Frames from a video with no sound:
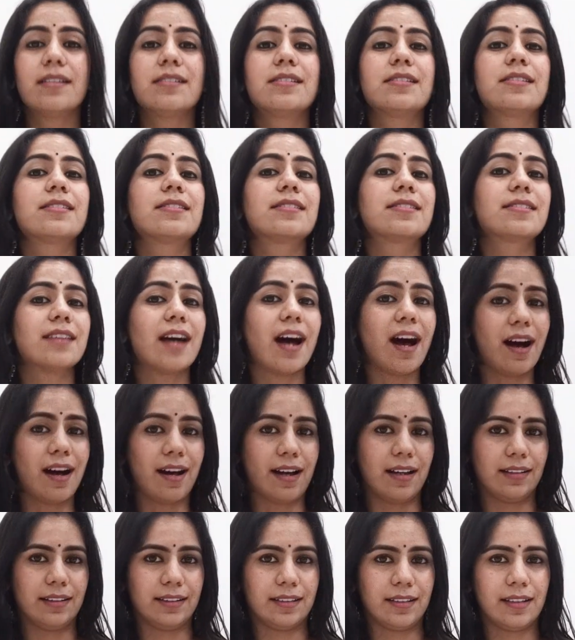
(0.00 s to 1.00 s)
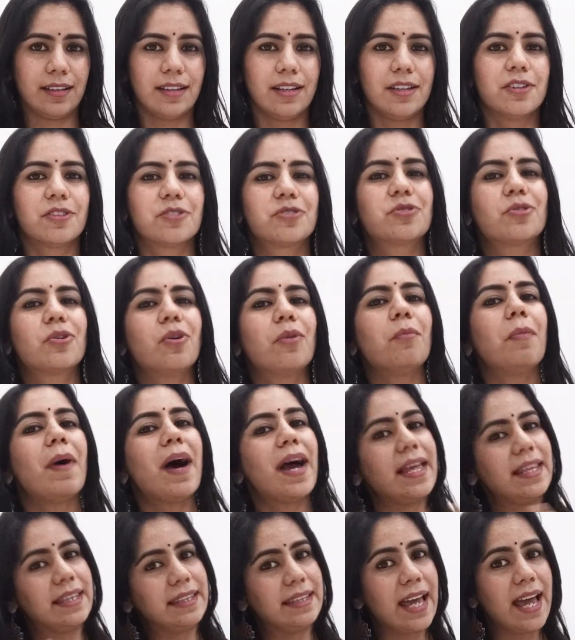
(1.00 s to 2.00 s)
Saat. So
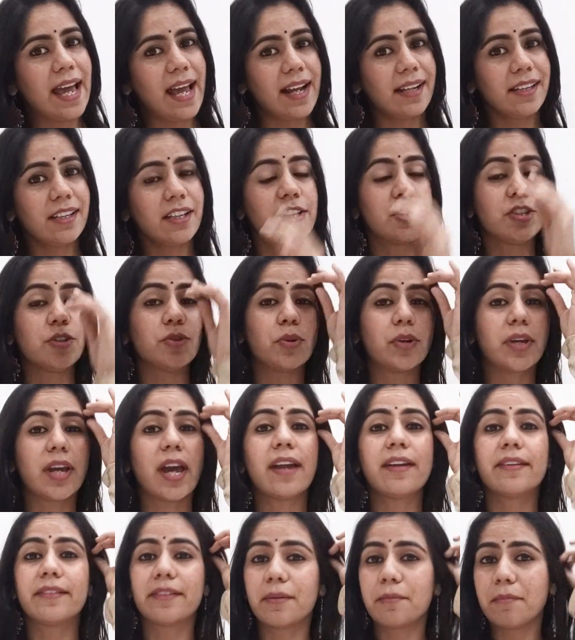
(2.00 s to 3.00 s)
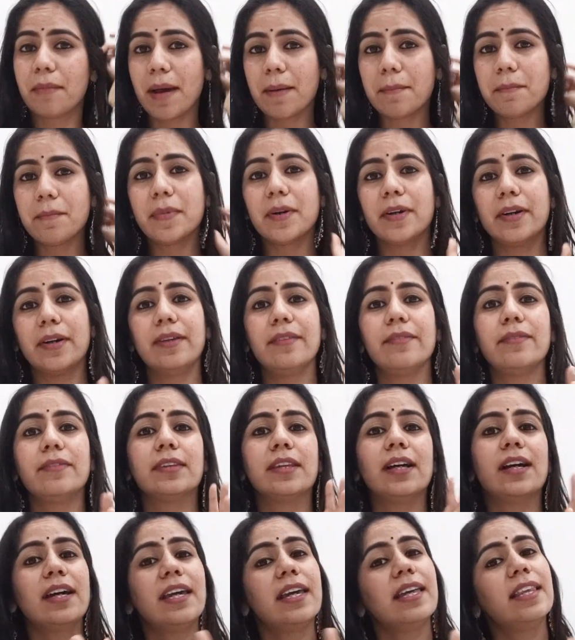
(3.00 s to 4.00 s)
by that, you can remember
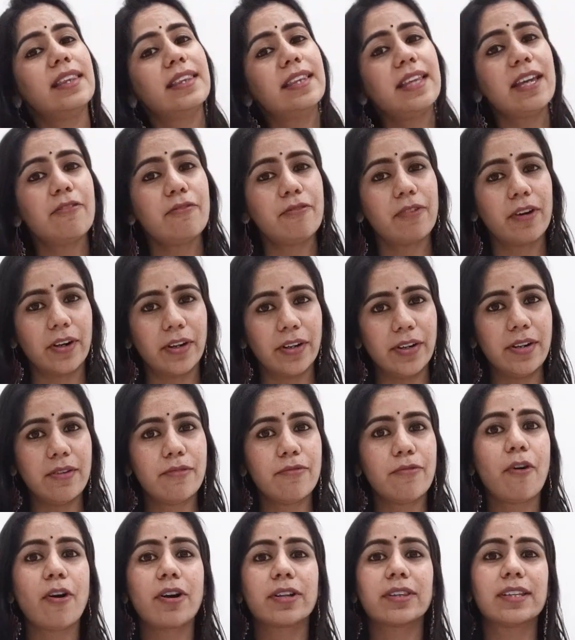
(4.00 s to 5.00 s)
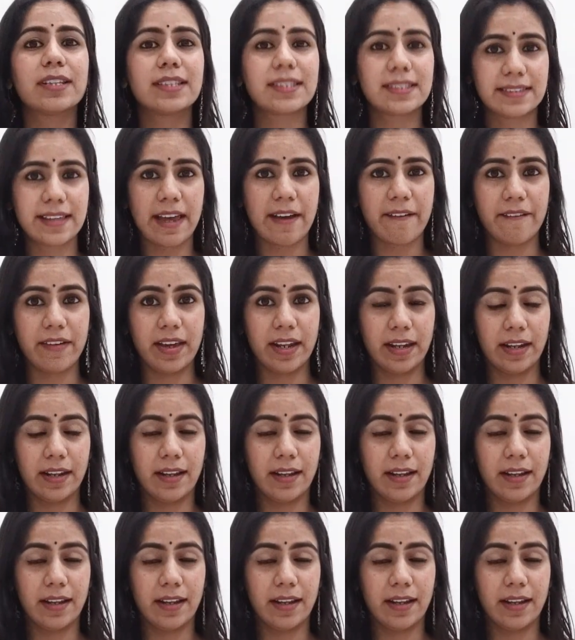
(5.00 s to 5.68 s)
the Hindi word for the 7.